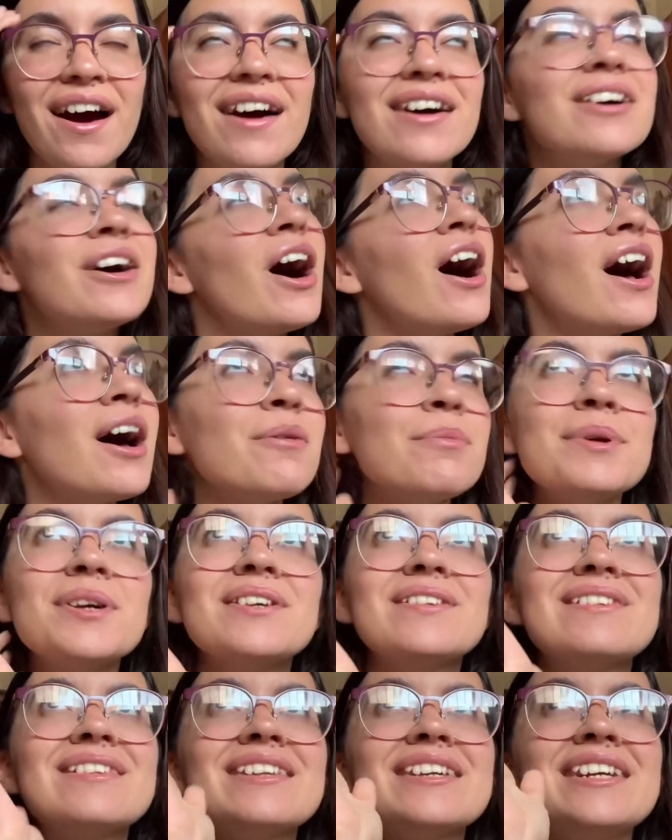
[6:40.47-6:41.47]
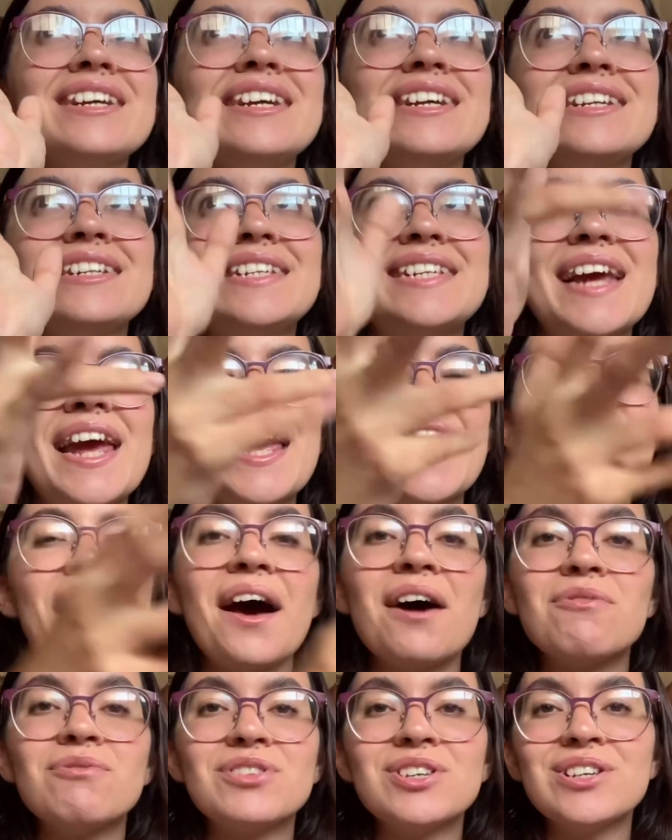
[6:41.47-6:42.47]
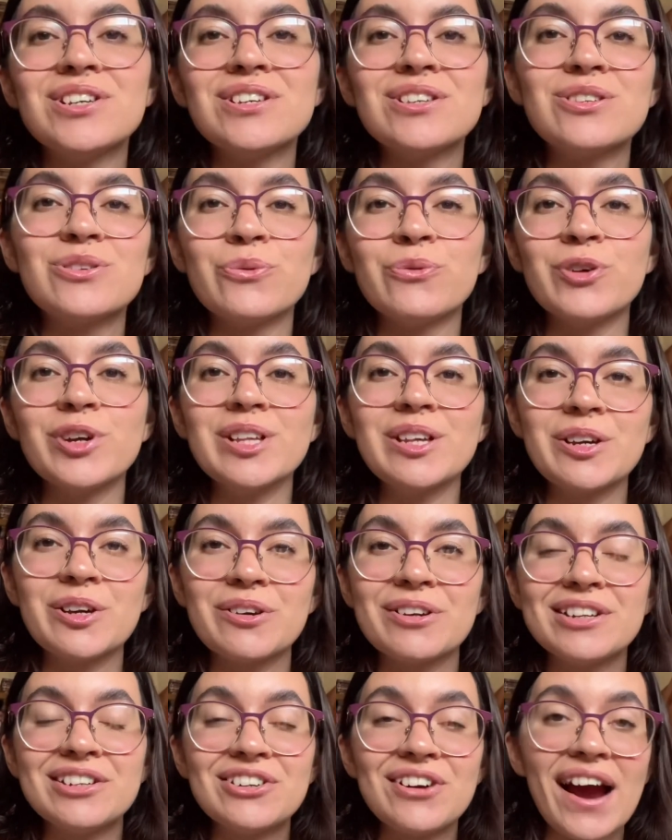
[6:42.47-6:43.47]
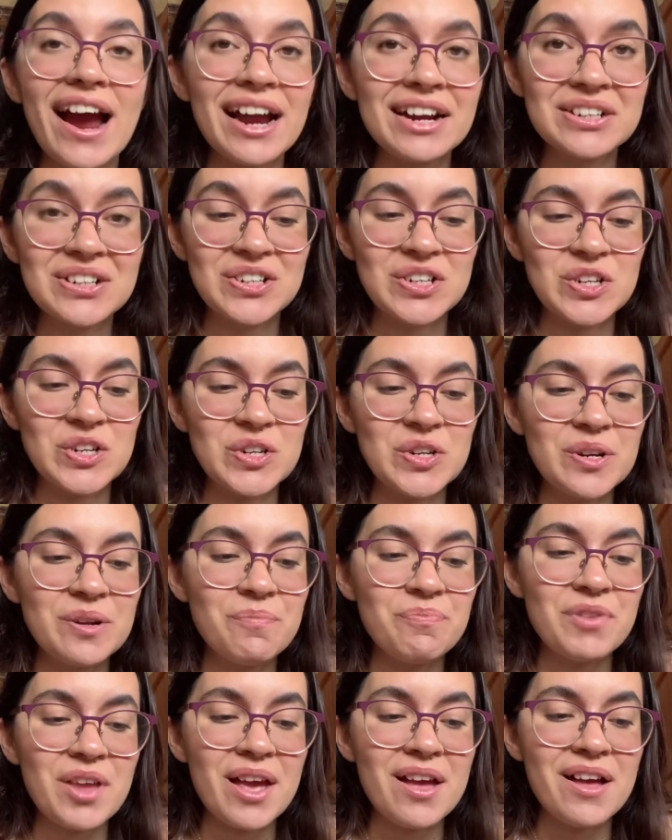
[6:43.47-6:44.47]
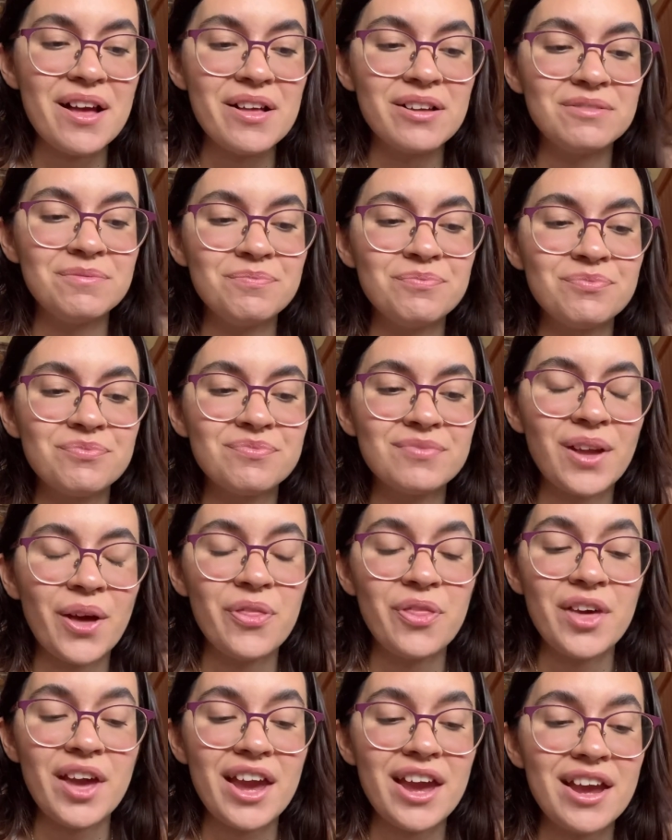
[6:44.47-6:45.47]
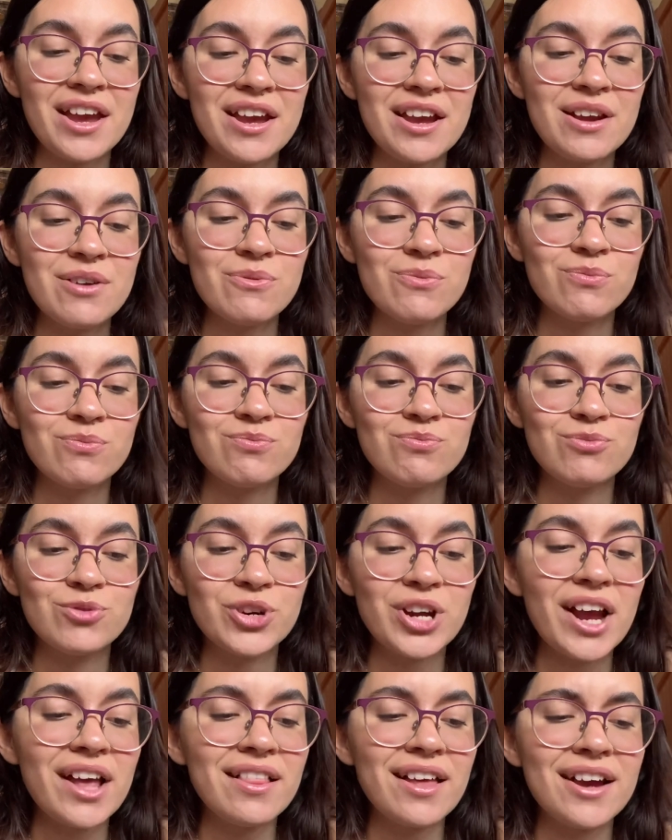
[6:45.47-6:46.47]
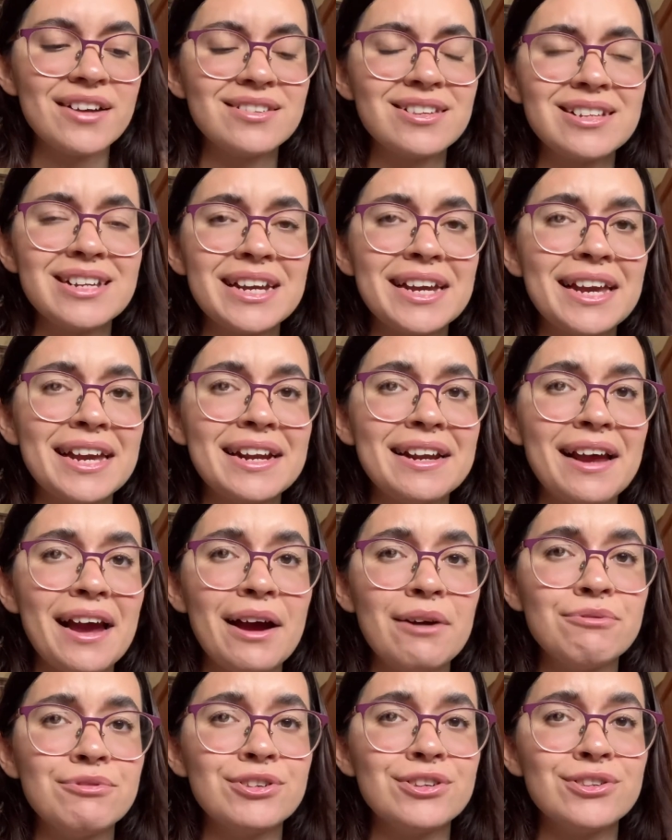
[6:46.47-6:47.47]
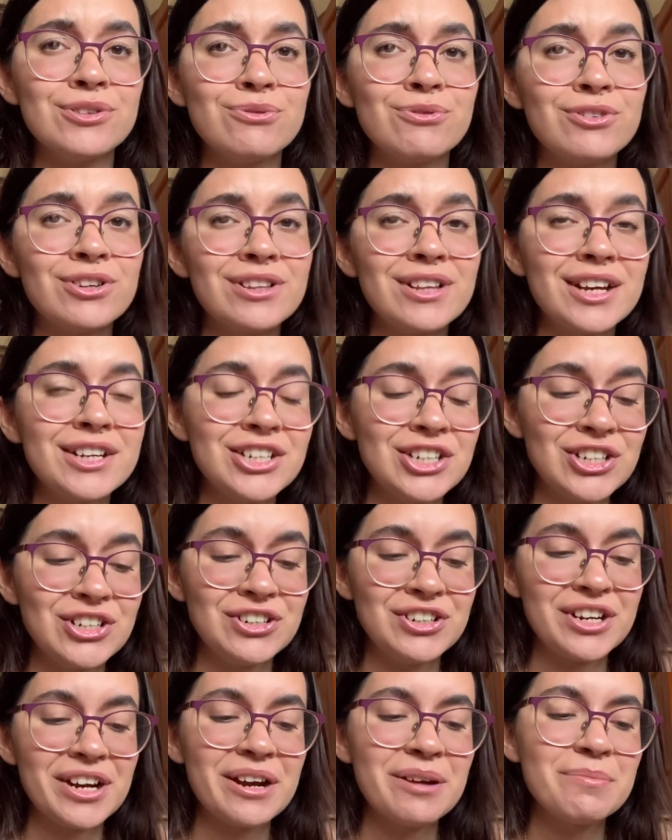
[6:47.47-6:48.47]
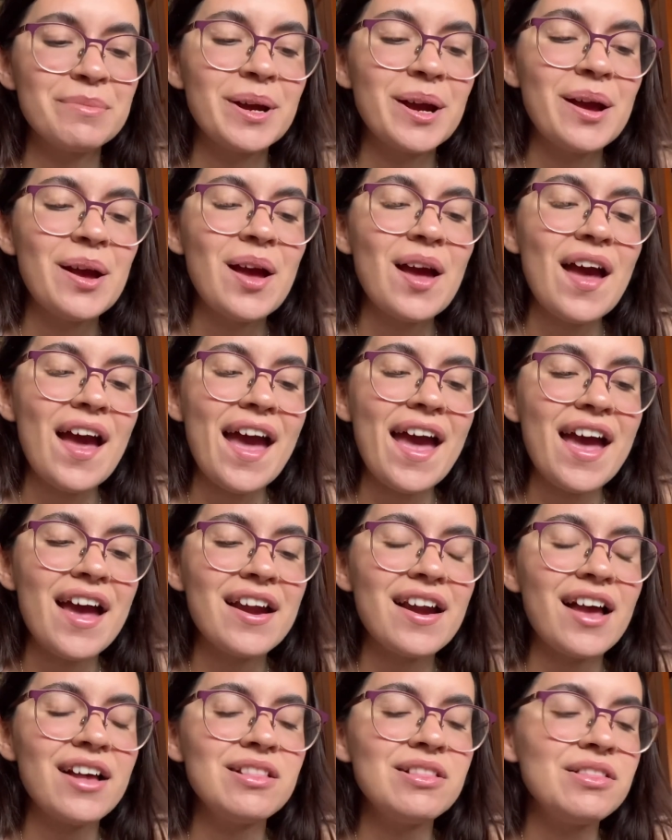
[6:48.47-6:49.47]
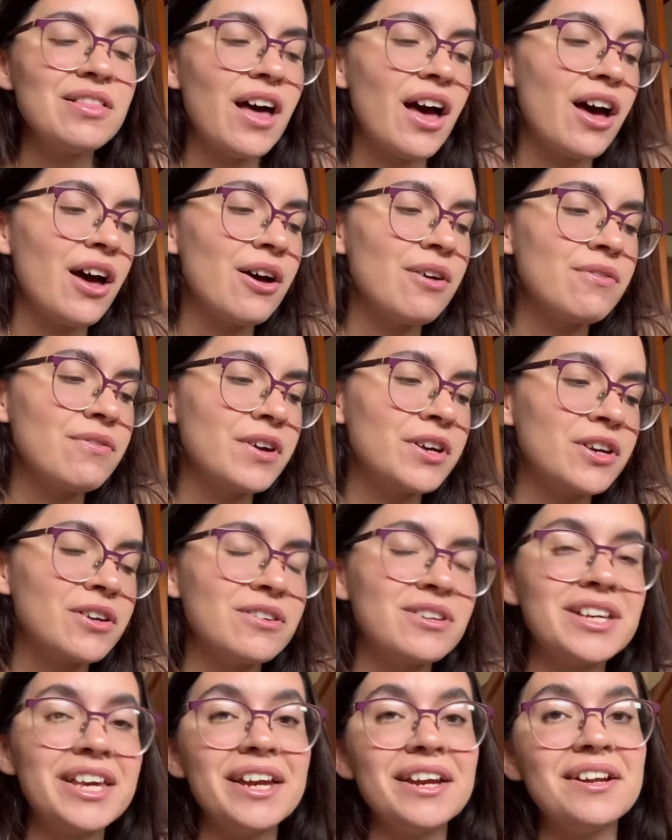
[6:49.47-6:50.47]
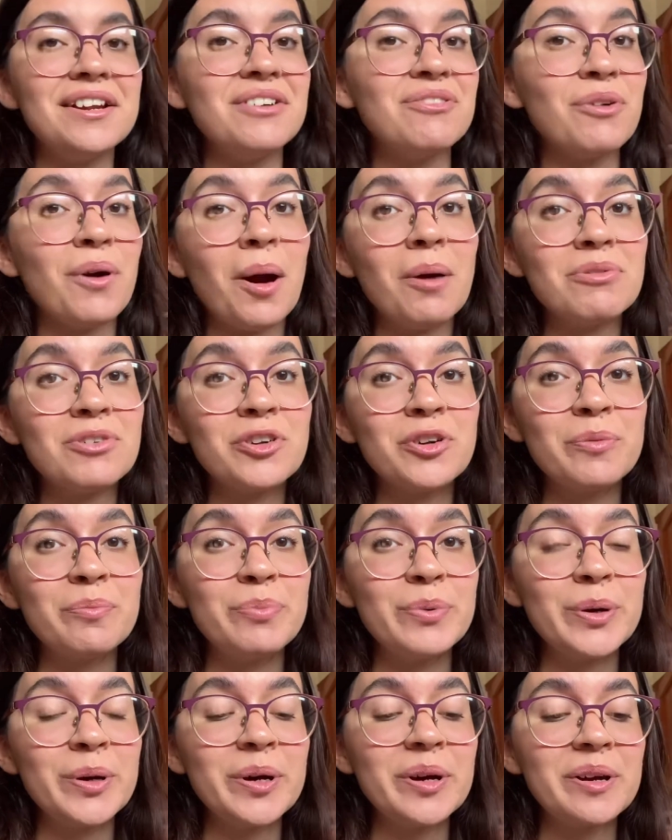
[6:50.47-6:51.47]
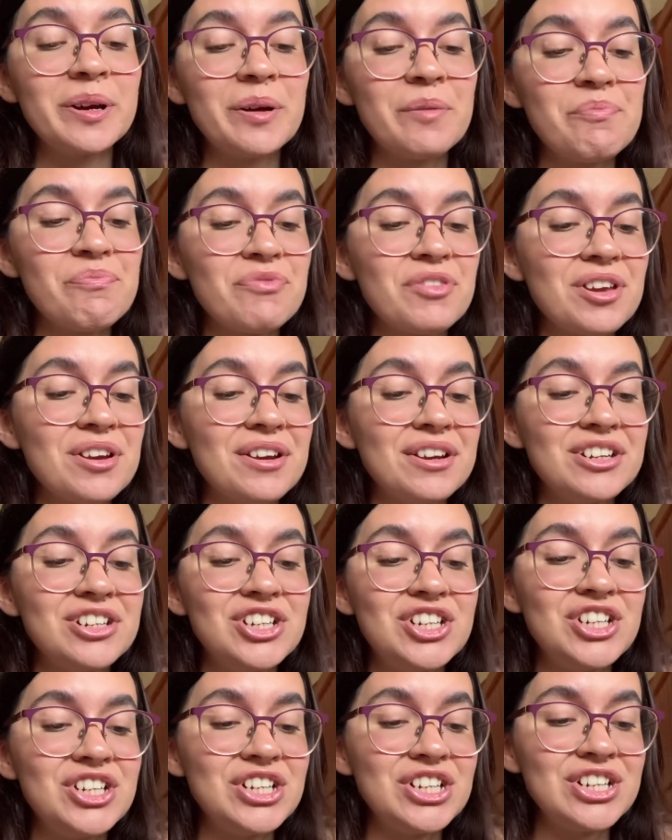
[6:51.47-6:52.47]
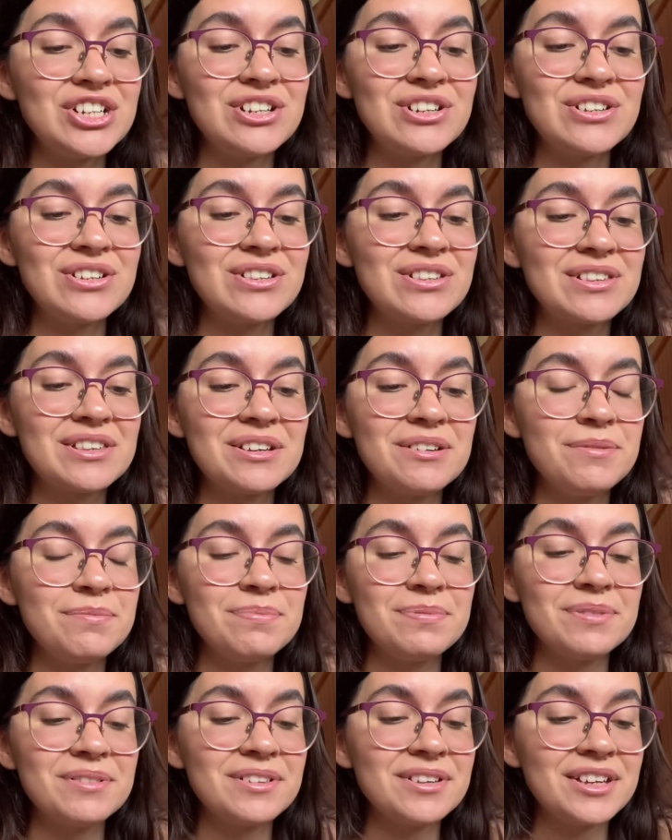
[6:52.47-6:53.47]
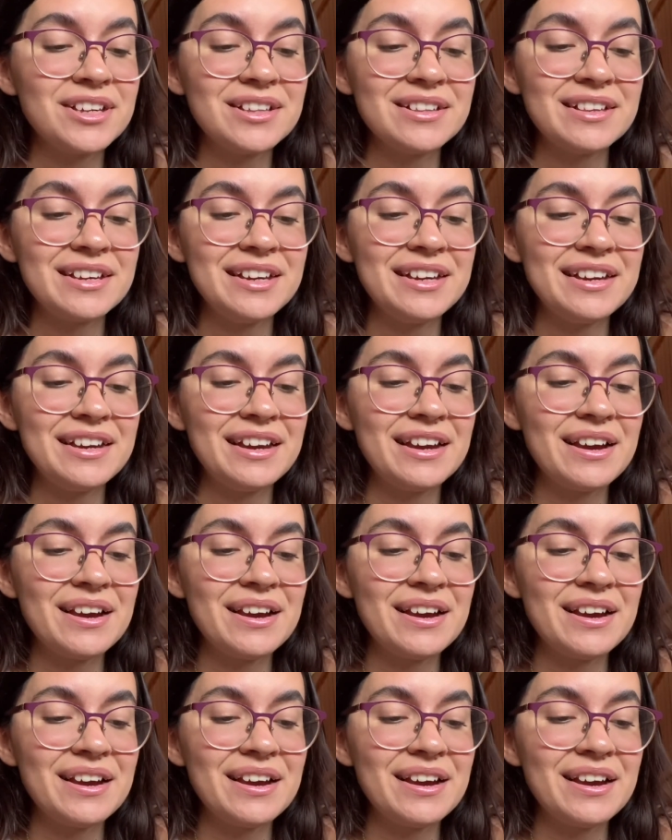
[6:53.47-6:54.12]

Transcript: obviously they have this really good attraction, and they realize that they can have this relationship. And I love a good Katee Roberts book. She just completely